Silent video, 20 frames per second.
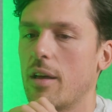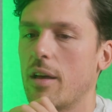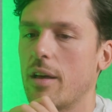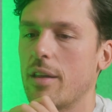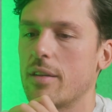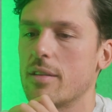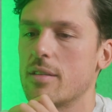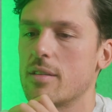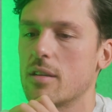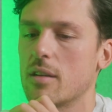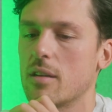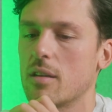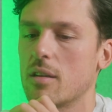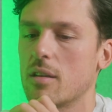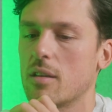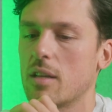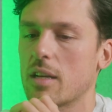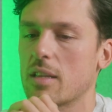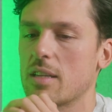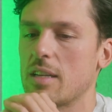And
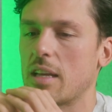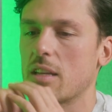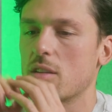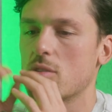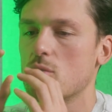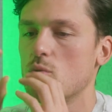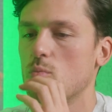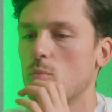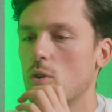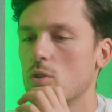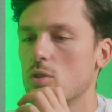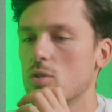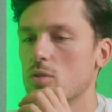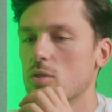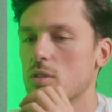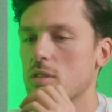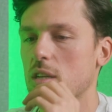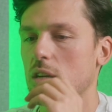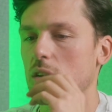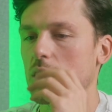like the other 2
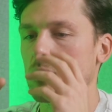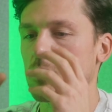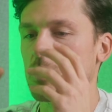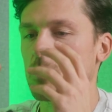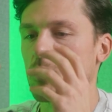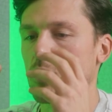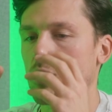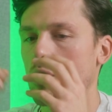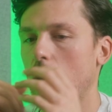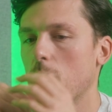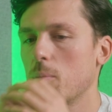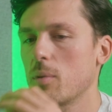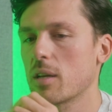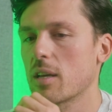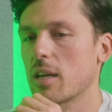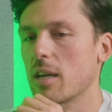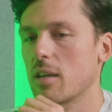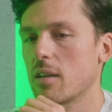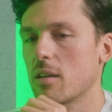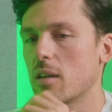modules, they're a little bit more
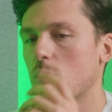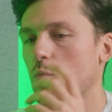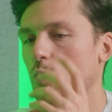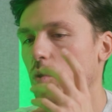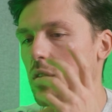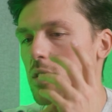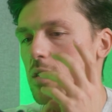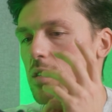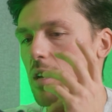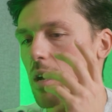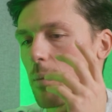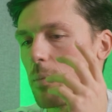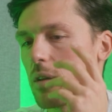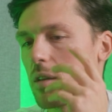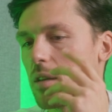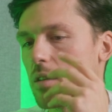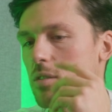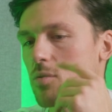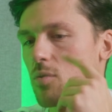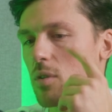complicated. And what is
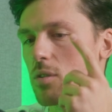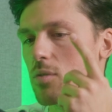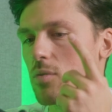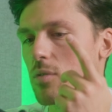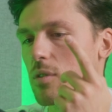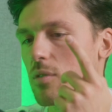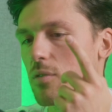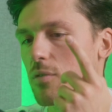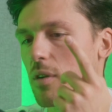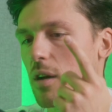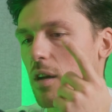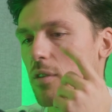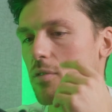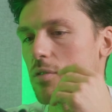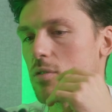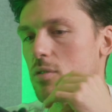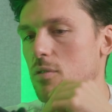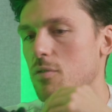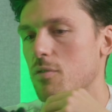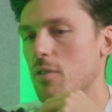coming in 2025
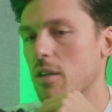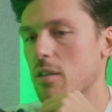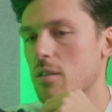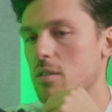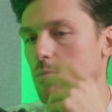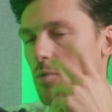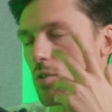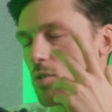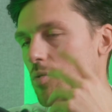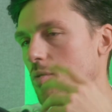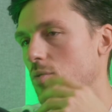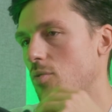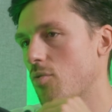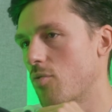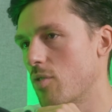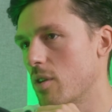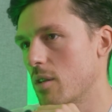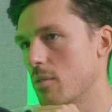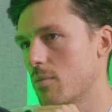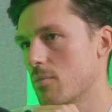into effect is module
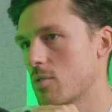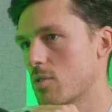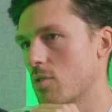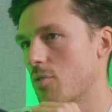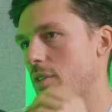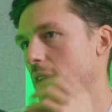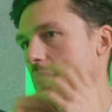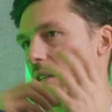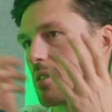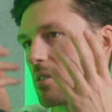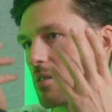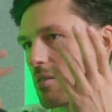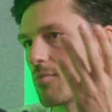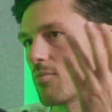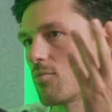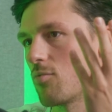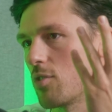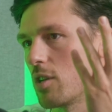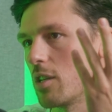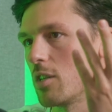3. So that's
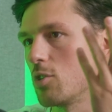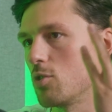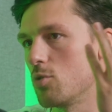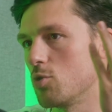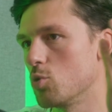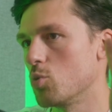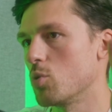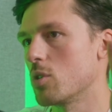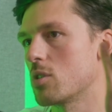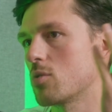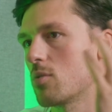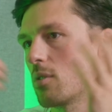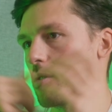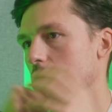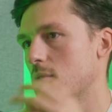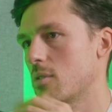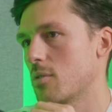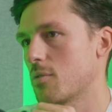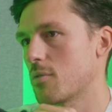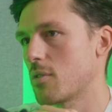really new in
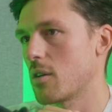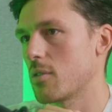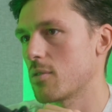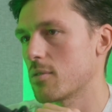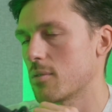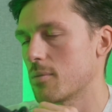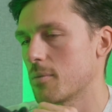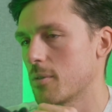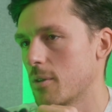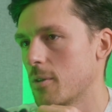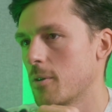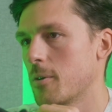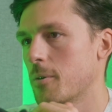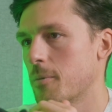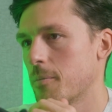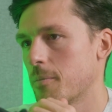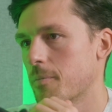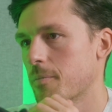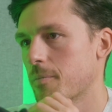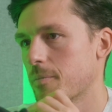2025.
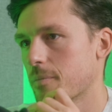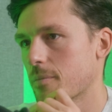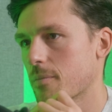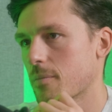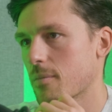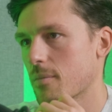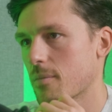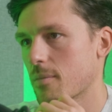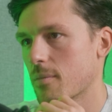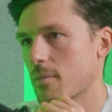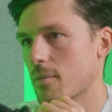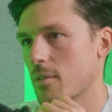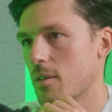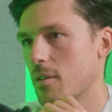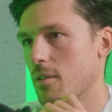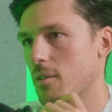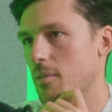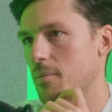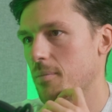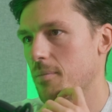
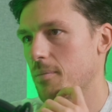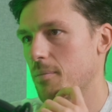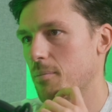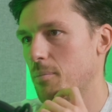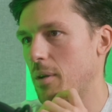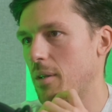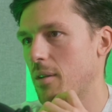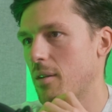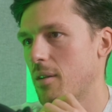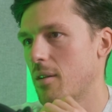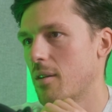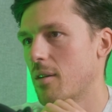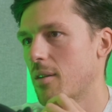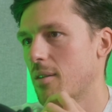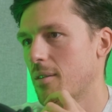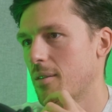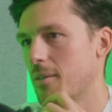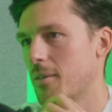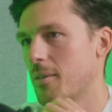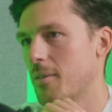Yeah. And
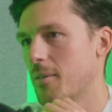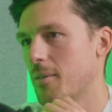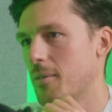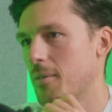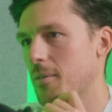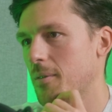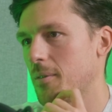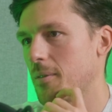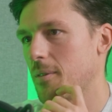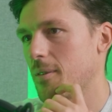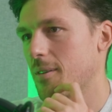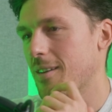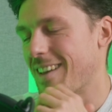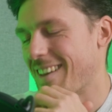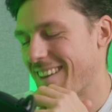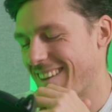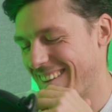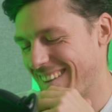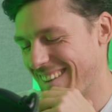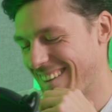what is module
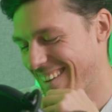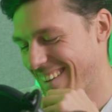3?